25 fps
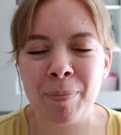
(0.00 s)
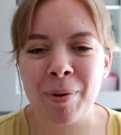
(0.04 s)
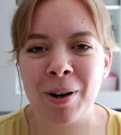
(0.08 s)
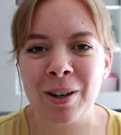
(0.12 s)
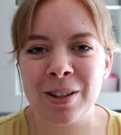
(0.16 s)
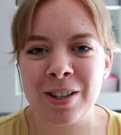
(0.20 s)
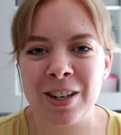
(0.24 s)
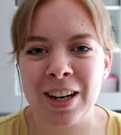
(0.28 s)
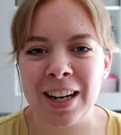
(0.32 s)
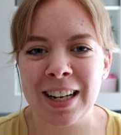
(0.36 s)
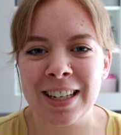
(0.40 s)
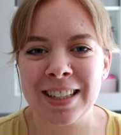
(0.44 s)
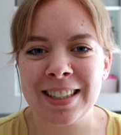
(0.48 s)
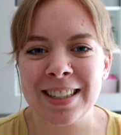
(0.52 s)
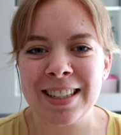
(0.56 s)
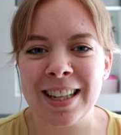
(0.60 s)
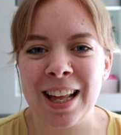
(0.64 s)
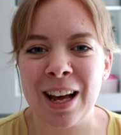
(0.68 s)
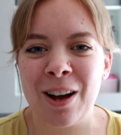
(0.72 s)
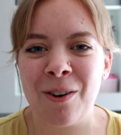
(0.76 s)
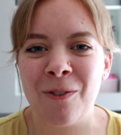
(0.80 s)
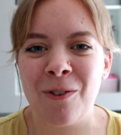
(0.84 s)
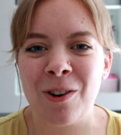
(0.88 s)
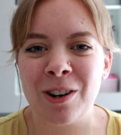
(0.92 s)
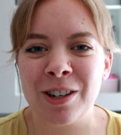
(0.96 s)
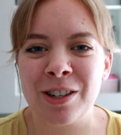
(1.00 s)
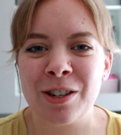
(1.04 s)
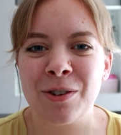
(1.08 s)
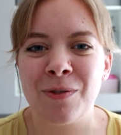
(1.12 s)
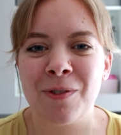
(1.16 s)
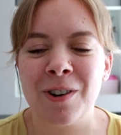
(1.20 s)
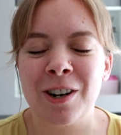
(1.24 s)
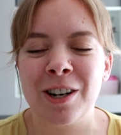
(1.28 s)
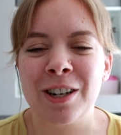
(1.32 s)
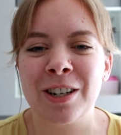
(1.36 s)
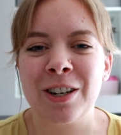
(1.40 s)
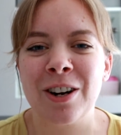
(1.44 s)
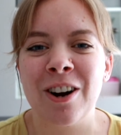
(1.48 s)
projects that I want to
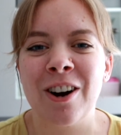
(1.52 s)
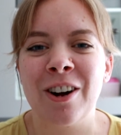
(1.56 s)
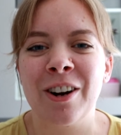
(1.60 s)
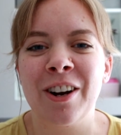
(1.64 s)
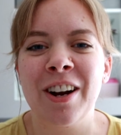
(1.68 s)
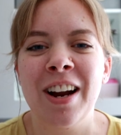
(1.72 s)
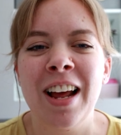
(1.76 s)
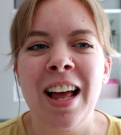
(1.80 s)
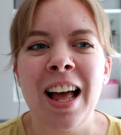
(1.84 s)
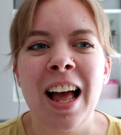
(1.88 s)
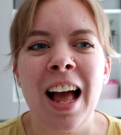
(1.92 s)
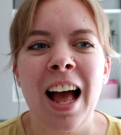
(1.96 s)
work on.